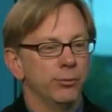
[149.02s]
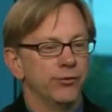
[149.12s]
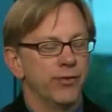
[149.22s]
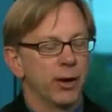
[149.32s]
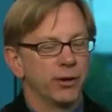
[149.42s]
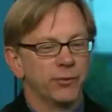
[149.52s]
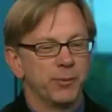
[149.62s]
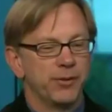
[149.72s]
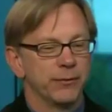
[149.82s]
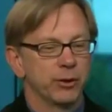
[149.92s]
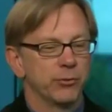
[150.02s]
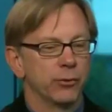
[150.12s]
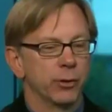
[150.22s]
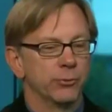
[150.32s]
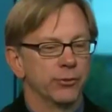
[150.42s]
was very specific in
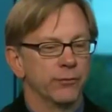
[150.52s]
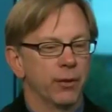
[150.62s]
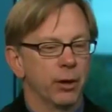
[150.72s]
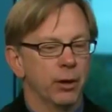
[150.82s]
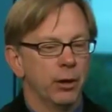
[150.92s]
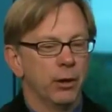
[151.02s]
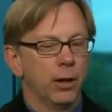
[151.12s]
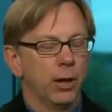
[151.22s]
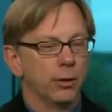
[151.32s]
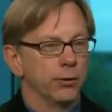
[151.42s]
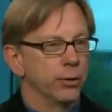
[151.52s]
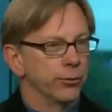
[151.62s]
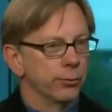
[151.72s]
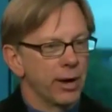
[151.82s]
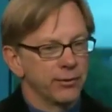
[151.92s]
terms of, you know,
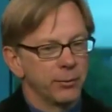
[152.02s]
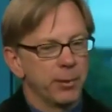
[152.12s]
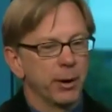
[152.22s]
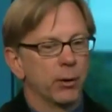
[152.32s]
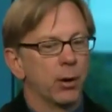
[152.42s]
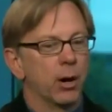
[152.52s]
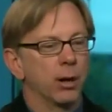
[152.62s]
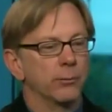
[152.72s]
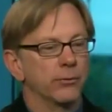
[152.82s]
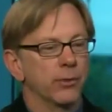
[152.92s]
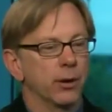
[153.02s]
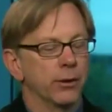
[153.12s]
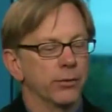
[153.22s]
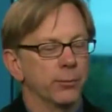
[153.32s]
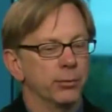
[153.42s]
the right to bear arms,
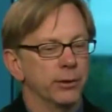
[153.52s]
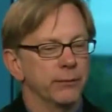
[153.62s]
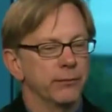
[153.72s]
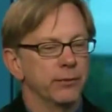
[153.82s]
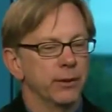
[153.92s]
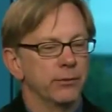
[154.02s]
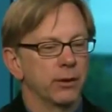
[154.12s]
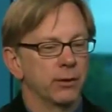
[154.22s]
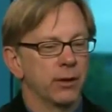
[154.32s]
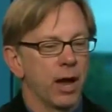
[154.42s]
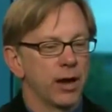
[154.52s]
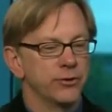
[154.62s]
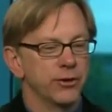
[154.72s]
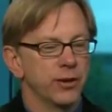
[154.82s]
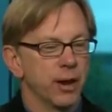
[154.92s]
the belief that God
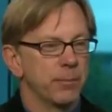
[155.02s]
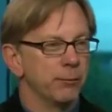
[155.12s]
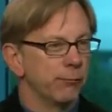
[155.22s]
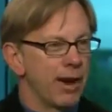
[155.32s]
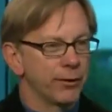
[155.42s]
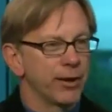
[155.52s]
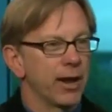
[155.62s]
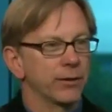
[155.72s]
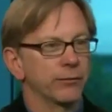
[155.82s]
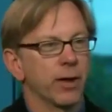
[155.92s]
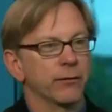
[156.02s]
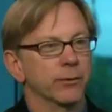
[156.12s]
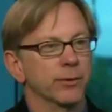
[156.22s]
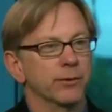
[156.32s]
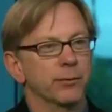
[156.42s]
should not be routed out of
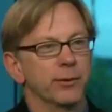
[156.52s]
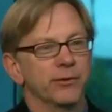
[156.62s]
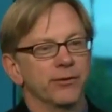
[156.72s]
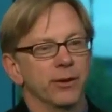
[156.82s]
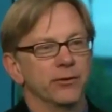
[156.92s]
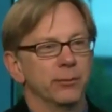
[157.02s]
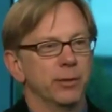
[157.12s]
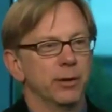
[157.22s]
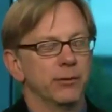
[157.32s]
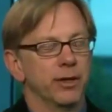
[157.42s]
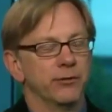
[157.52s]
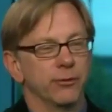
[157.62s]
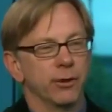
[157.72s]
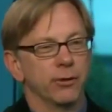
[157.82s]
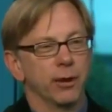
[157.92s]
government, but instead should be
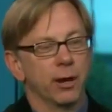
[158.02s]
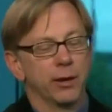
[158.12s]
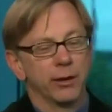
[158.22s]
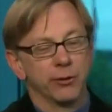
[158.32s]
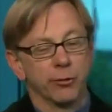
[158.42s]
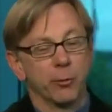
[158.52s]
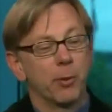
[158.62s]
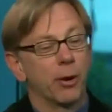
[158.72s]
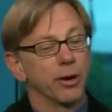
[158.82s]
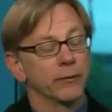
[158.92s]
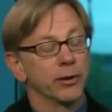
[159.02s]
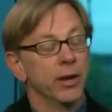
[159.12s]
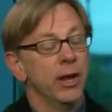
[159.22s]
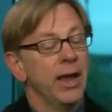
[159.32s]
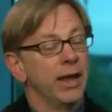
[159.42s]
an integral part of it.
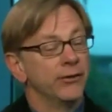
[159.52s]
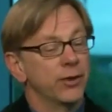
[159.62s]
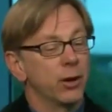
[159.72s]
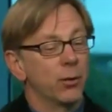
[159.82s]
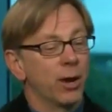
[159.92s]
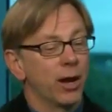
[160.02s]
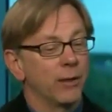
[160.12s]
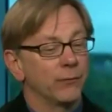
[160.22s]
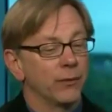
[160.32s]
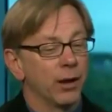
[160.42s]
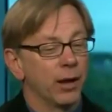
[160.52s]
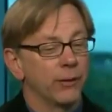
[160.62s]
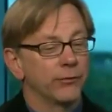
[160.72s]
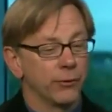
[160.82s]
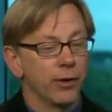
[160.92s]
And so,
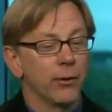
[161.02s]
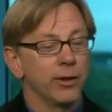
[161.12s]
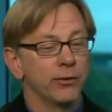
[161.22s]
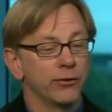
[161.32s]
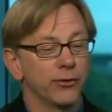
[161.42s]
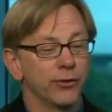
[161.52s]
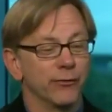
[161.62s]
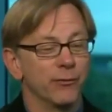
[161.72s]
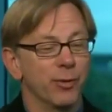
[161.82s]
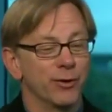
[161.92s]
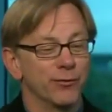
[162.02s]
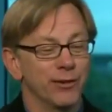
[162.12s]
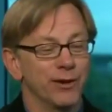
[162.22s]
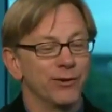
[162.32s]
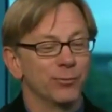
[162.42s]
no, his conservative bona
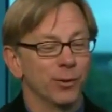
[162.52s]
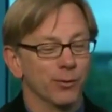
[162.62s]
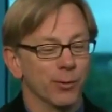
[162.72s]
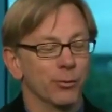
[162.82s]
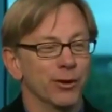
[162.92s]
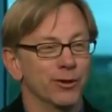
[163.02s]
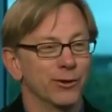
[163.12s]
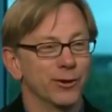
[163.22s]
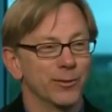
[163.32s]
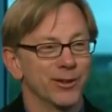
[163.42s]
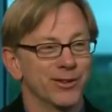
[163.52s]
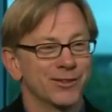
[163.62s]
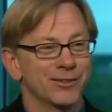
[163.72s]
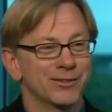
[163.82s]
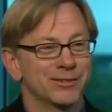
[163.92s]
fides were pretty clear to me.